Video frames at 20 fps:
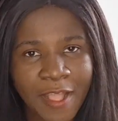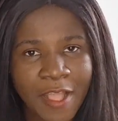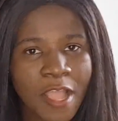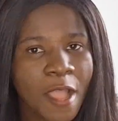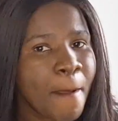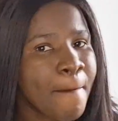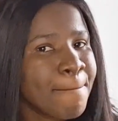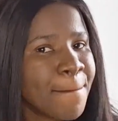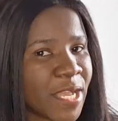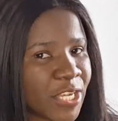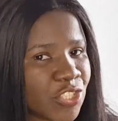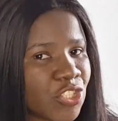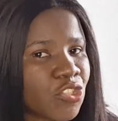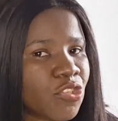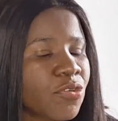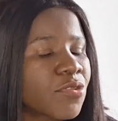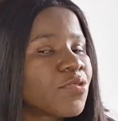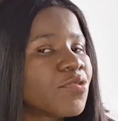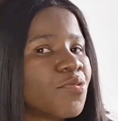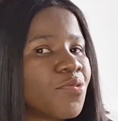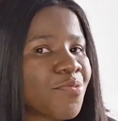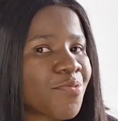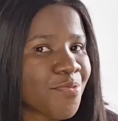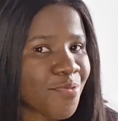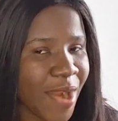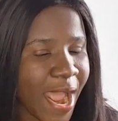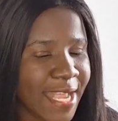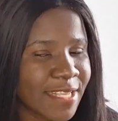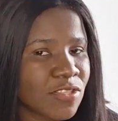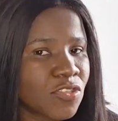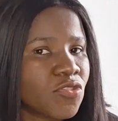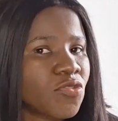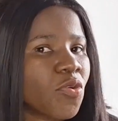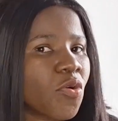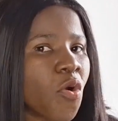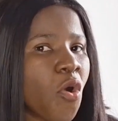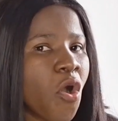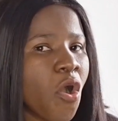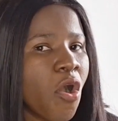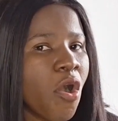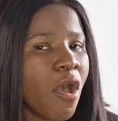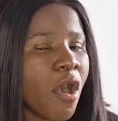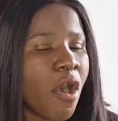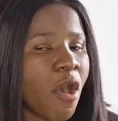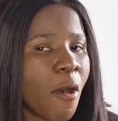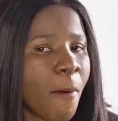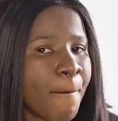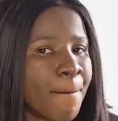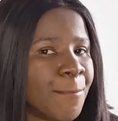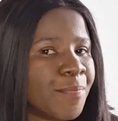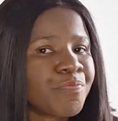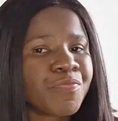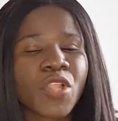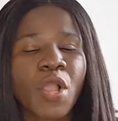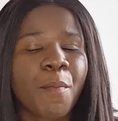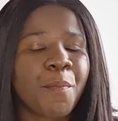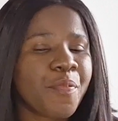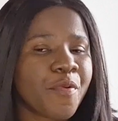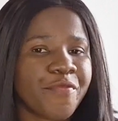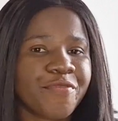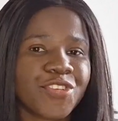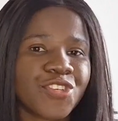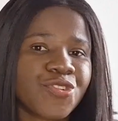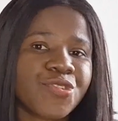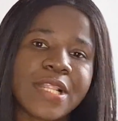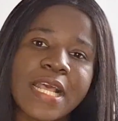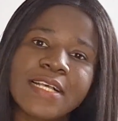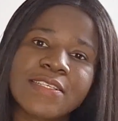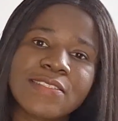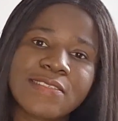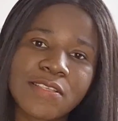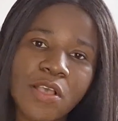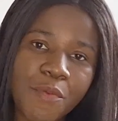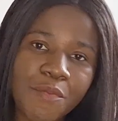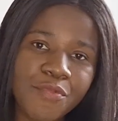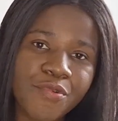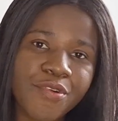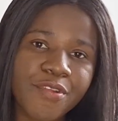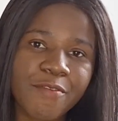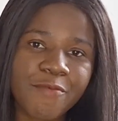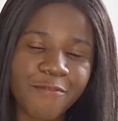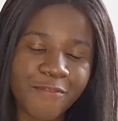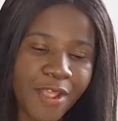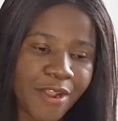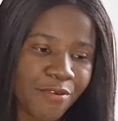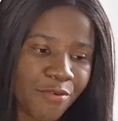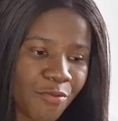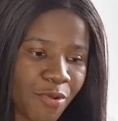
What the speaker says: Make sure you write your professional summary very well.